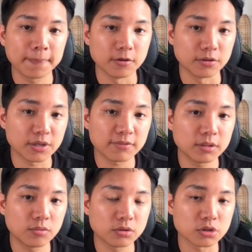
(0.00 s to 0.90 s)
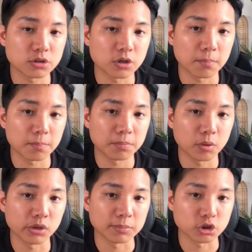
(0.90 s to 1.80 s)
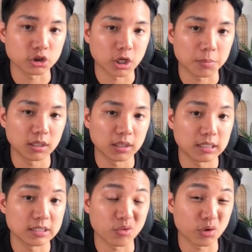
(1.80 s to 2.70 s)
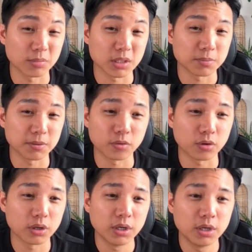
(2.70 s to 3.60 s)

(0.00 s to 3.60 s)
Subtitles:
you definitely want to start building up your shops at least 3 months before.